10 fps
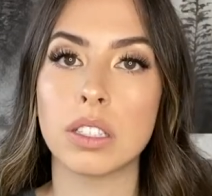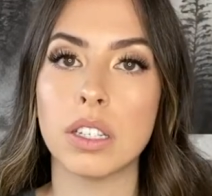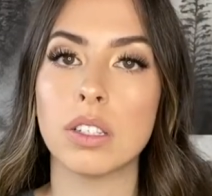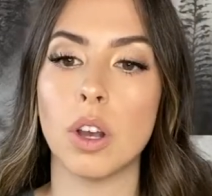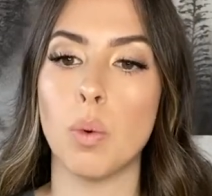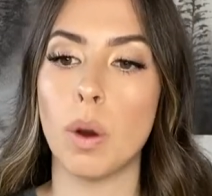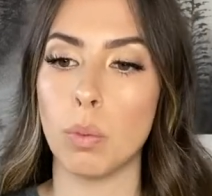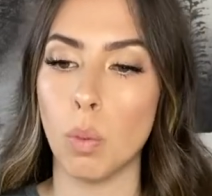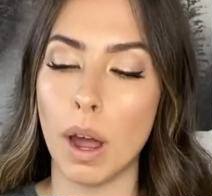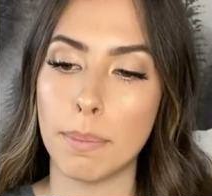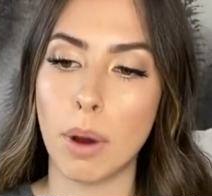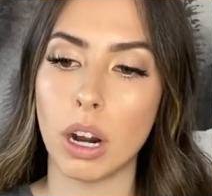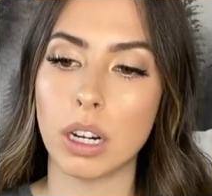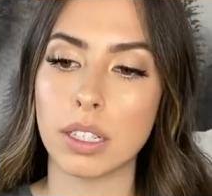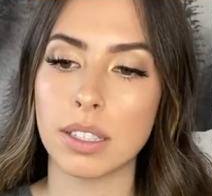is so when one
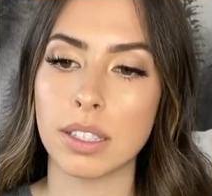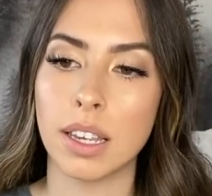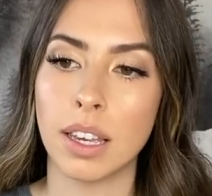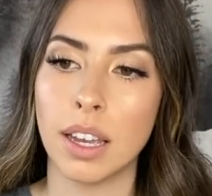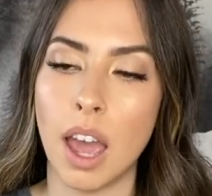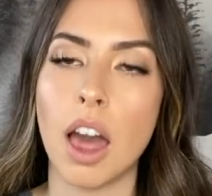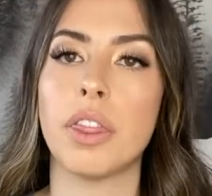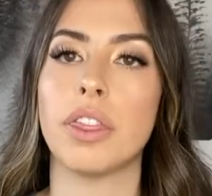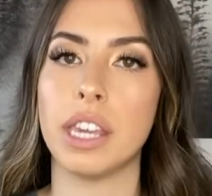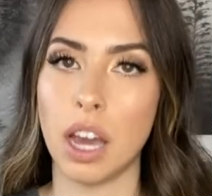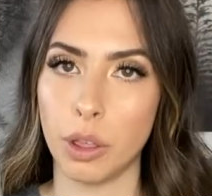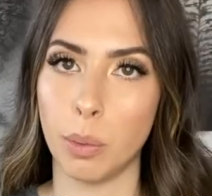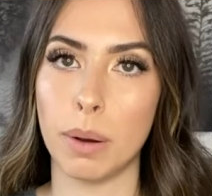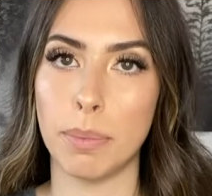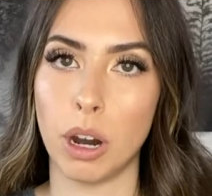barks, the other
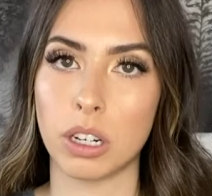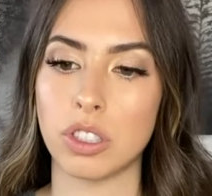one barks.